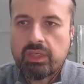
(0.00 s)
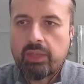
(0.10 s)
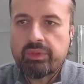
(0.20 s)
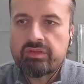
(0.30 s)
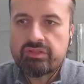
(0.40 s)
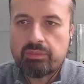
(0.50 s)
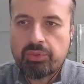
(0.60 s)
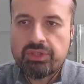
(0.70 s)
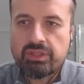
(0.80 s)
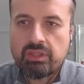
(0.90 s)
Here we can see the
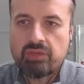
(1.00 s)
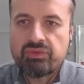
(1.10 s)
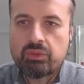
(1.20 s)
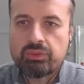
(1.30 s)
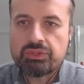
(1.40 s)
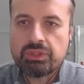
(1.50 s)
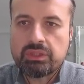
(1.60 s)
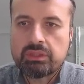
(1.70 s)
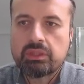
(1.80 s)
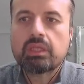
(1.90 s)
Project Ivy
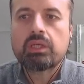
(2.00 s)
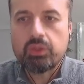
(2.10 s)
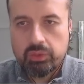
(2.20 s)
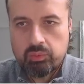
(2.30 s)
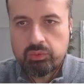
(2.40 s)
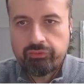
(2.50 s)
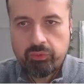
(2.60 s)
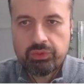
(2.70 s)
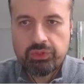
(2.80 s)
launcher. You got the Wolf